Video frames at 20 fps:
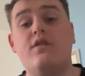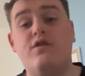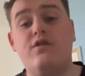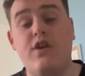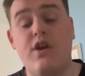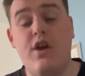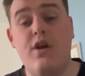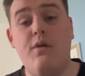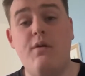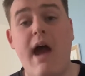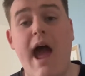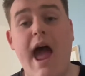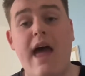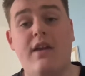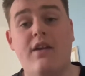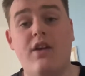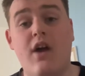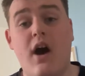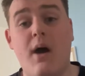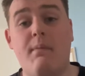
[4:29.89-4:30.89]
do
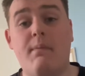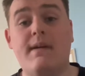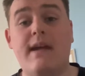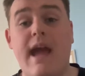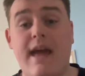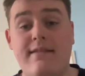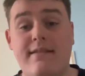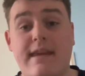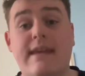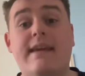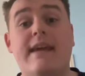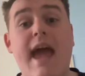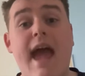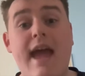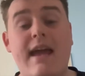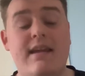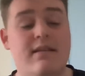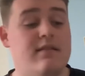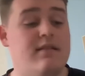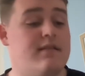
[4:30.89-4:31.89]
end up getting
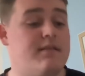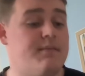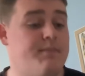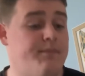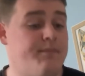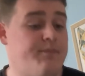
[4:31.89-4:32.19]
gains.